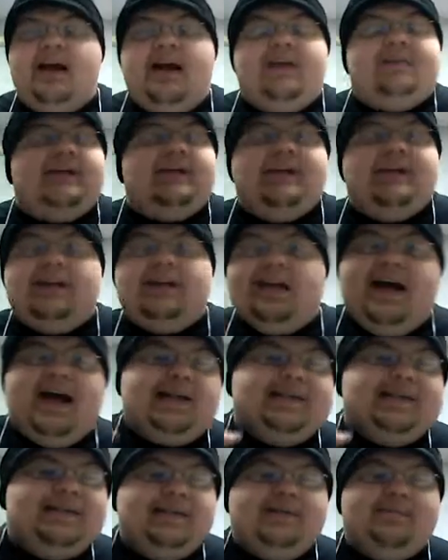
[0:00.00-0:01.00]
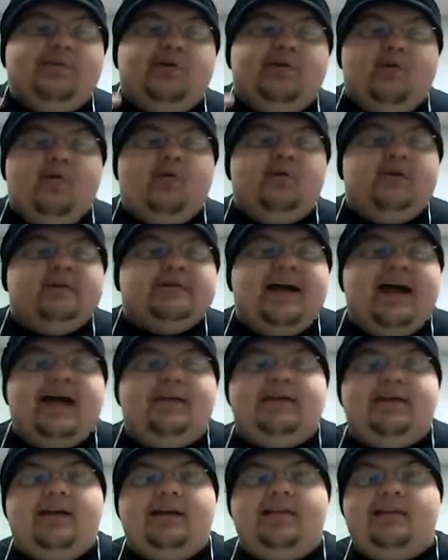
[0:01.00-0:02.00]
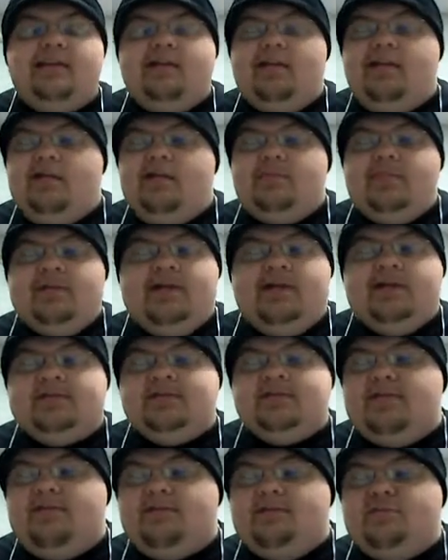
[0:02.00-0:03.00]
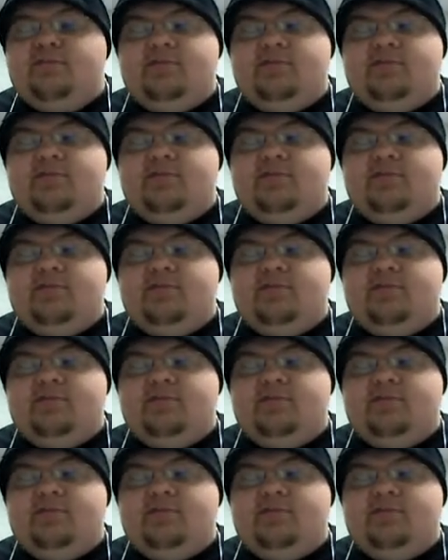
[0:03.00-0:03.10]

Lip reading: and they need to constantly be rolling talent in because,